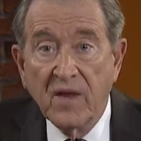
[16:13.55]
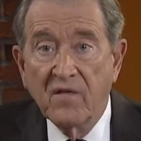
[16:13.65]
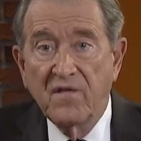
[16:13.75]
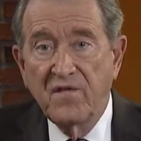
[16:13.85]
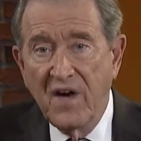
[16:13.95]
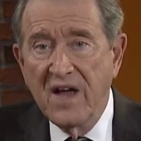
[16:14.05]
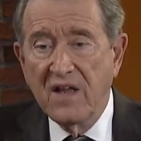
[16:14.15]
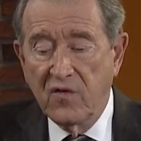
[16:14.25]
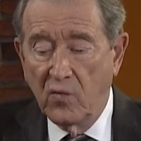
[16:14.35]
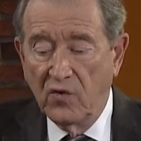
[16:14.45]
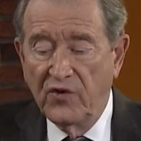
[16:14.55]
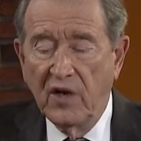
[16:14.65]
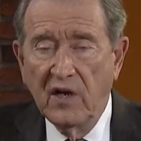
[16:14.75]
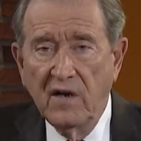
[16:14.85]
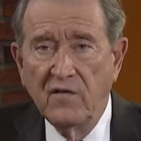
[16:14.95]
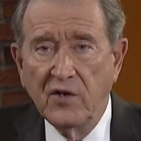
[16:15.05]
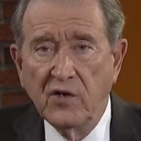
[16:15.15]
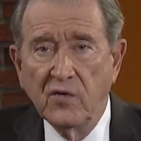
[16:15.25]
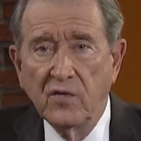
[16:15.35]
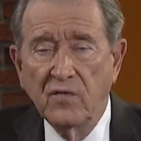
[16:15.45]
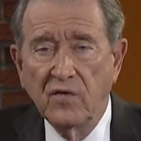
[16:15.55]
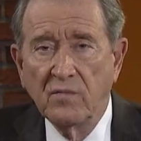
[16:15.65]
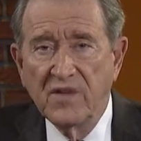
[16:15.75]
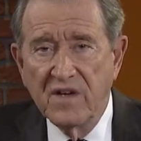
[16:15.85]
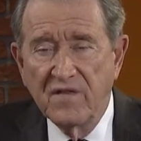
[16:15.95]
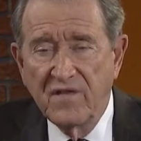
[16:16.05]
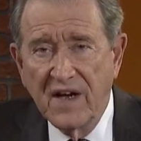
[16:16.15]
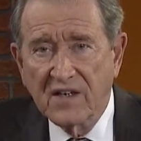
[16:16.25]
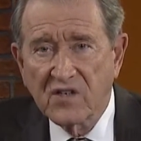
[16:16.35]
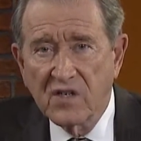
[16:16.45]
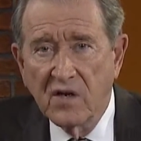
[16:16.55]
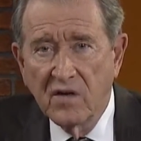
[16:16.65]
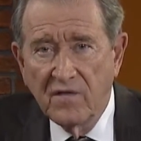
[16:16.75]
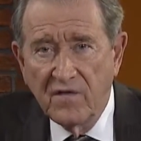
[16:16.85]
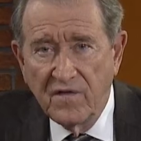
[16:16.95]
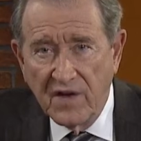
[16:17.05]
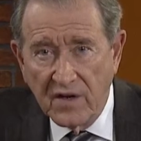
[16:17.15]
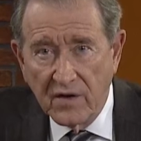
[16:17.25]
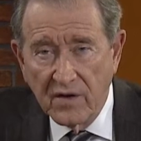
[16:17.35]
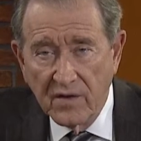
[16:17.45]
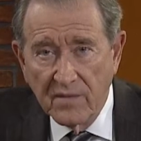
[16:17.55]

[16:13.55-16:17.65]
Faith will deliver you from the effects of fear.